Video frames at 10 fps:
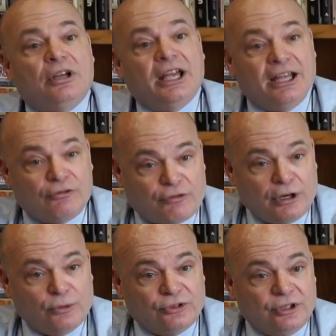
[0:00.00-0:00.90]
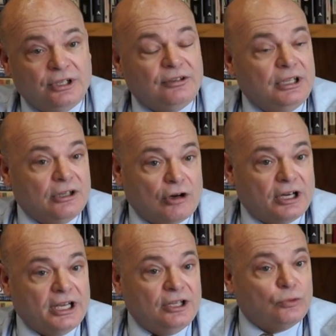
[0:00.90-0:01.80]
and frequency. In our
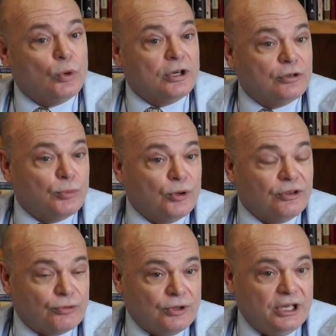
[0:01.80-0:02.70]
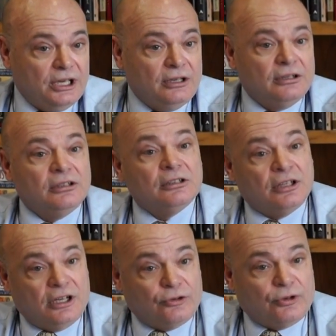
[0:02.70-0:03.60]
case, 100.3
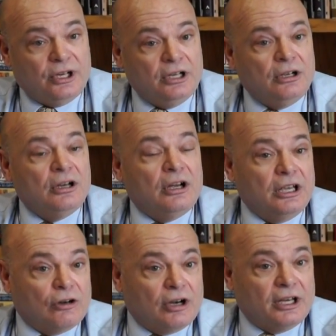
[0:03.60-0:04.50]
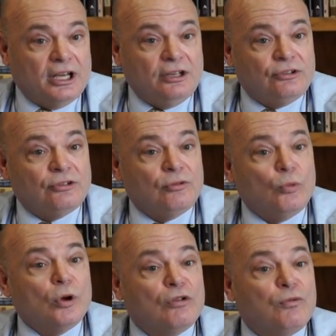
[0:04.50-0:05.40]
country. In our case,
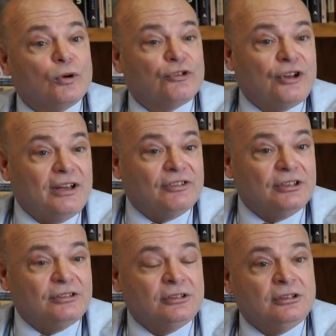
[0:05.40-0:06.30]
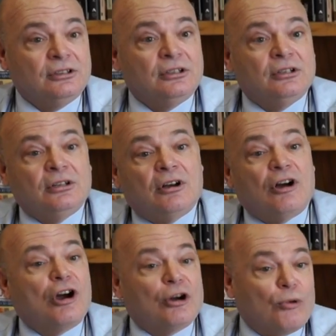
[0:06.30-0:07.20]
104.7
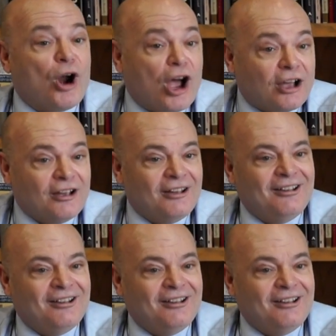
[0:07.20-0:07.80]
hard rock.